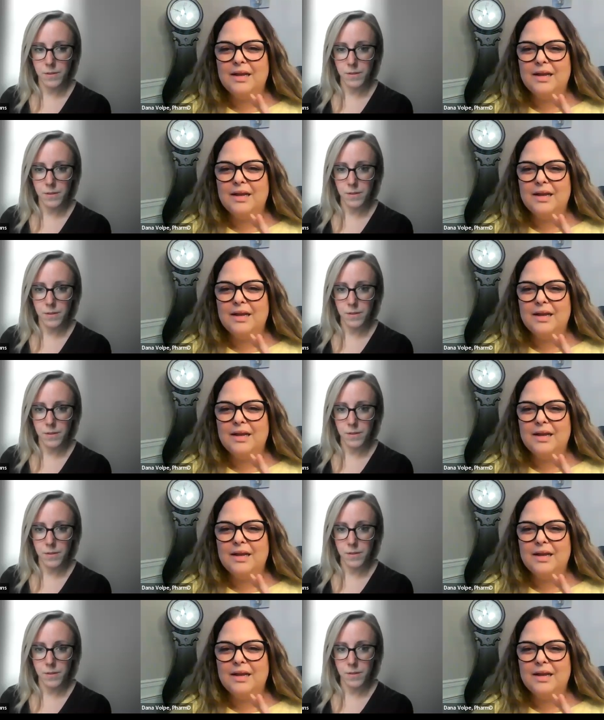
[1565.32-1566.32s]

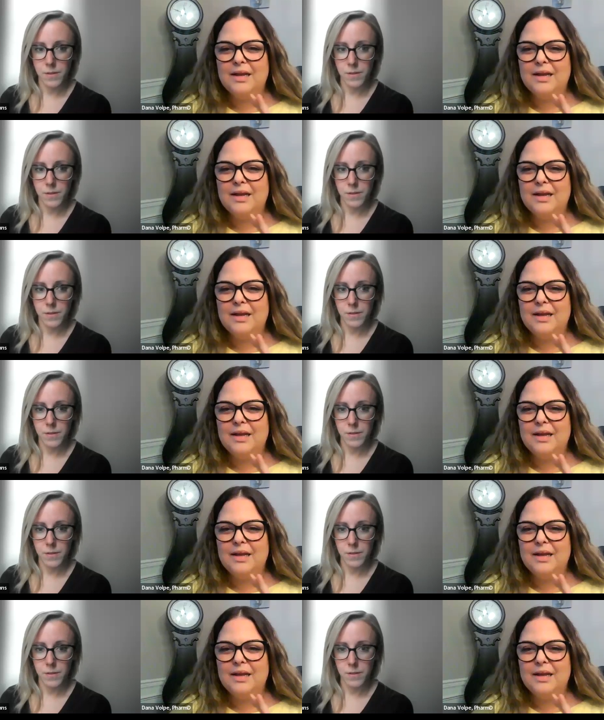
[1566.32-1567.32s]

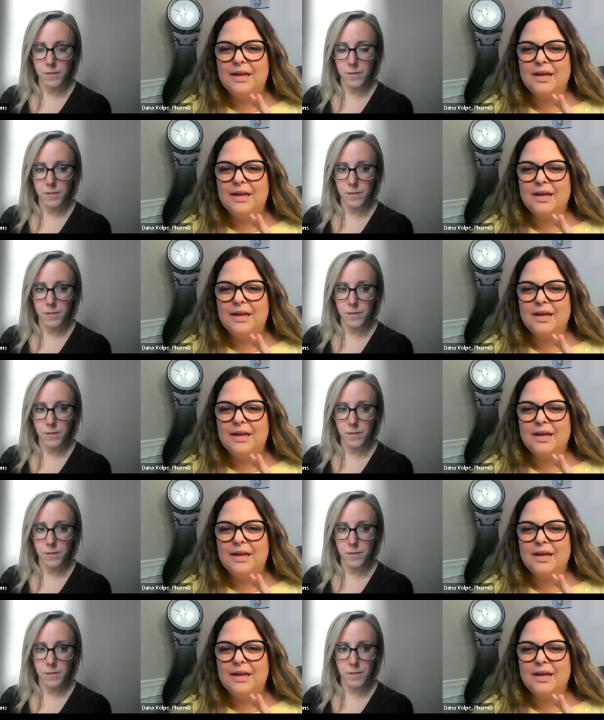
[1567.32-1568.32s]

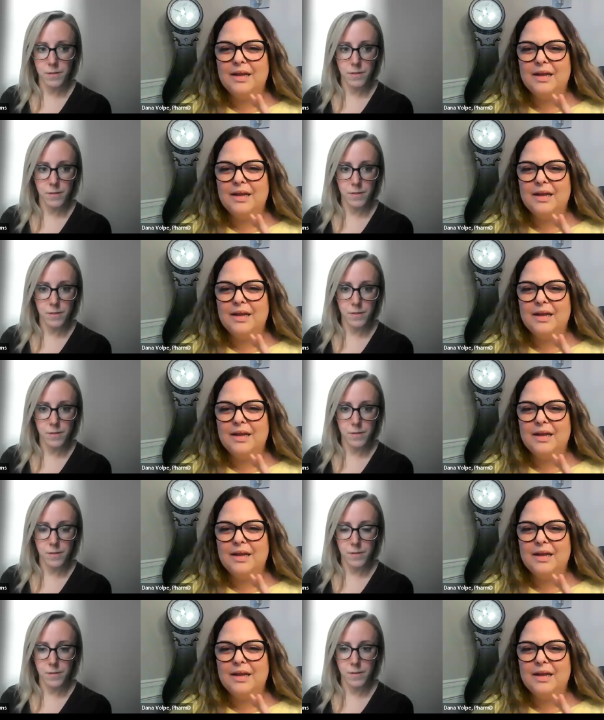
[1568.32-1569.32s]

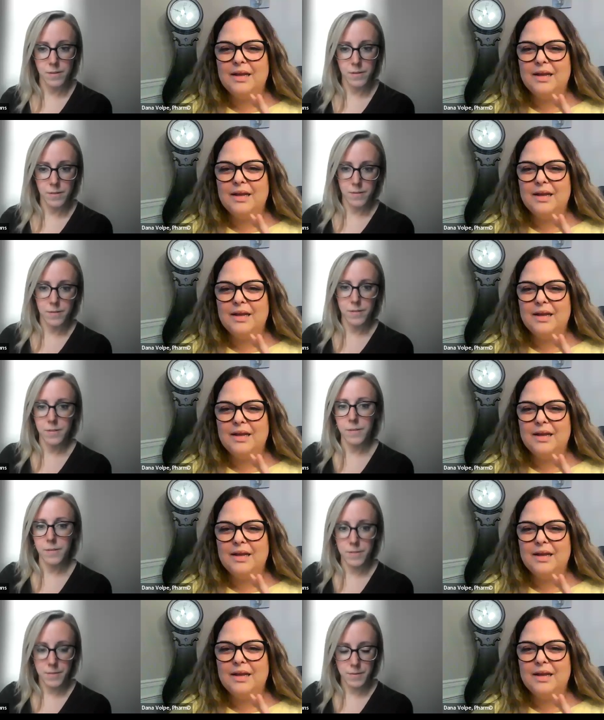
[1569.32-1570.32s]

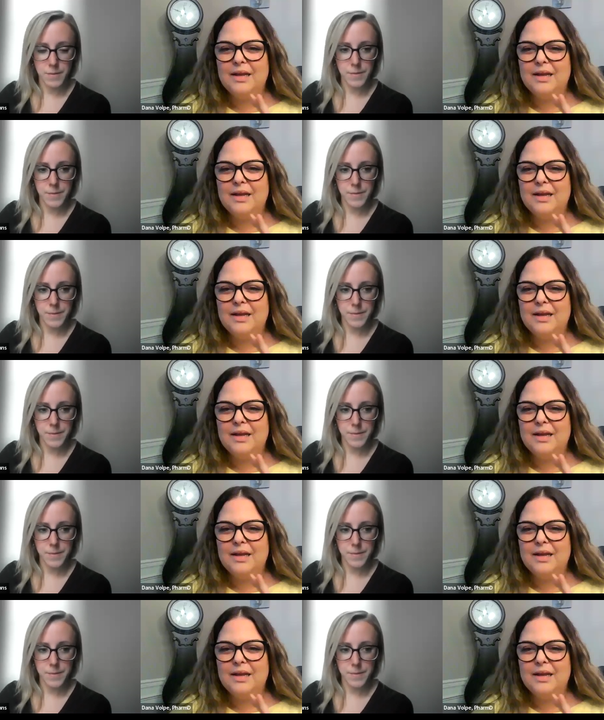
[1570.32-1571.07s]
No one is speaking in this clip.